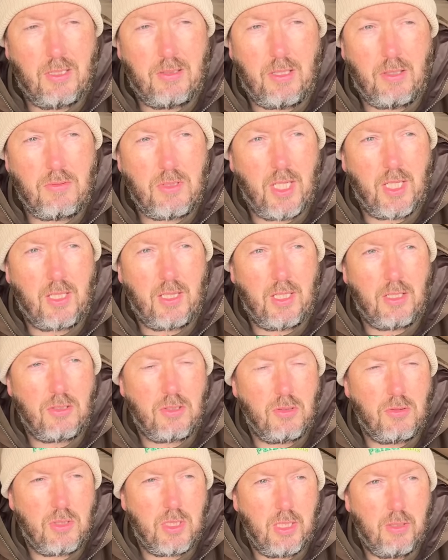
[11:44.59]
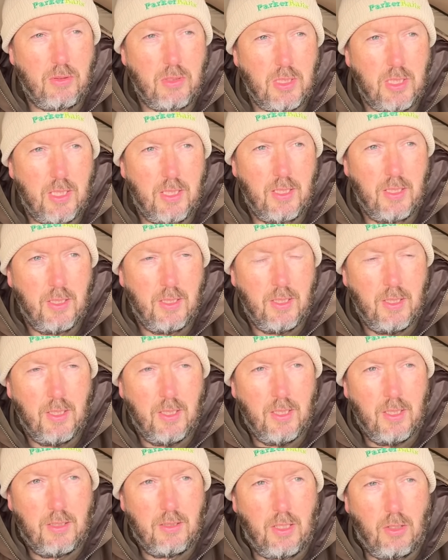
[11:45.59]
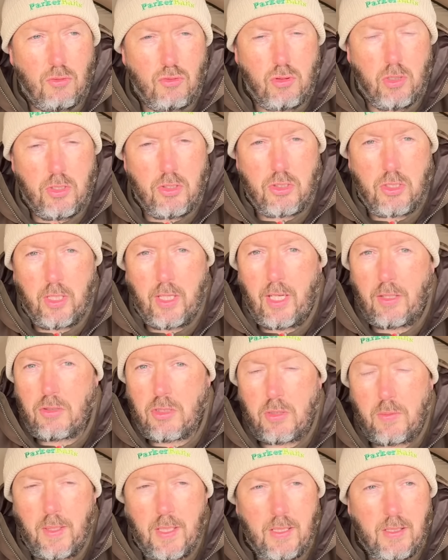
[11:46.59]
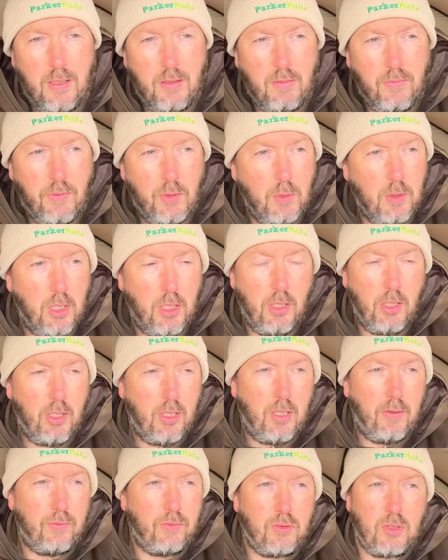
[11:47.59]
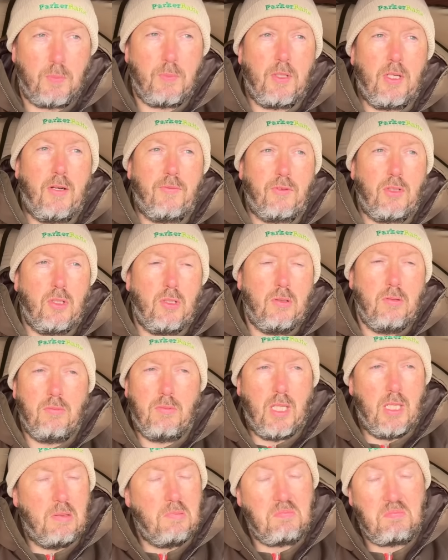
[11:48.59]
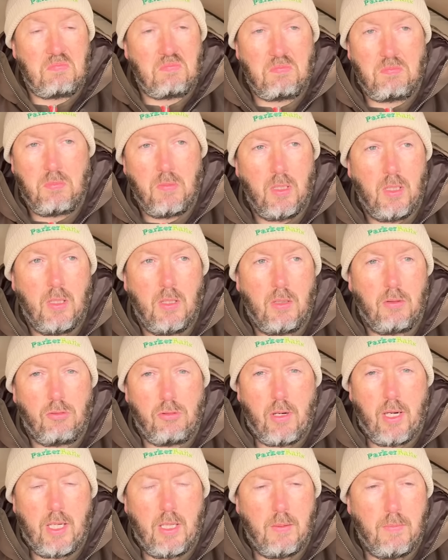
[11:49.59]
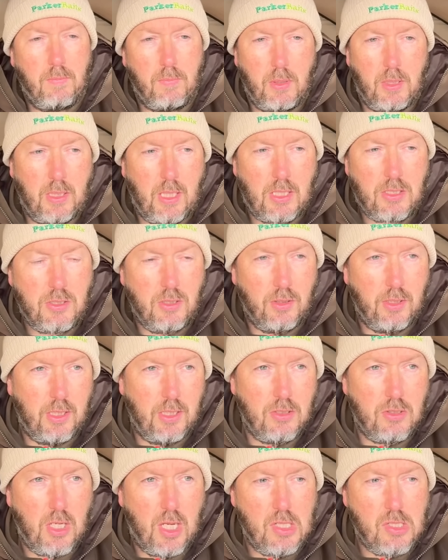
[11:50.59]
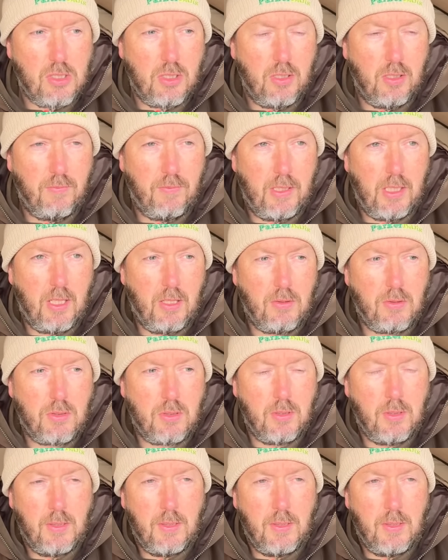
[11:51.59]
Don't take things too seriously, don't try and show you how to do anything. If you want to learn off something I've done, then great, but that's not the intention of the videos.